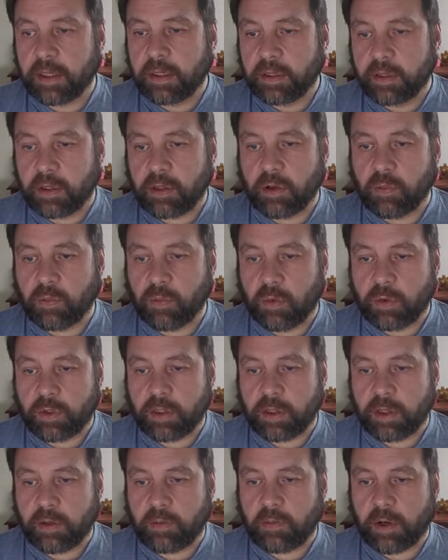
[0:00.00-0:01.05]
So you've got
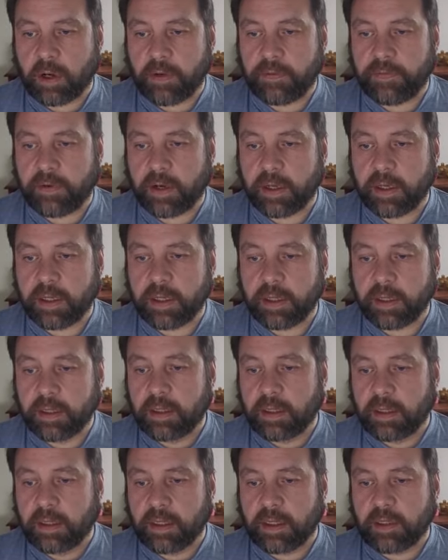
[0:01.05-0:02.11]
water, Wi-Fi,
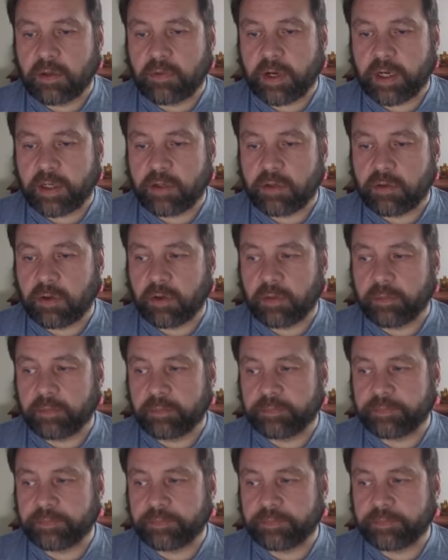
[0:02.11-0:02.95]
there's a restaurant